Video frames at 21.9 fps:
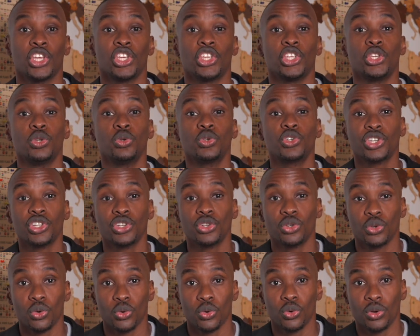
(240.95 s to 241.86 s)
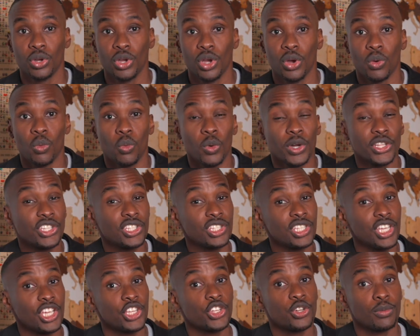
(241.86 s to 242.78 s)
You should know what
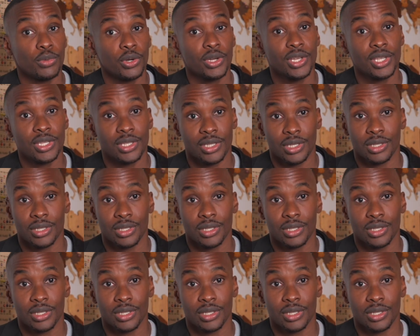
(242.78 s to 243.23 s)
stage your book is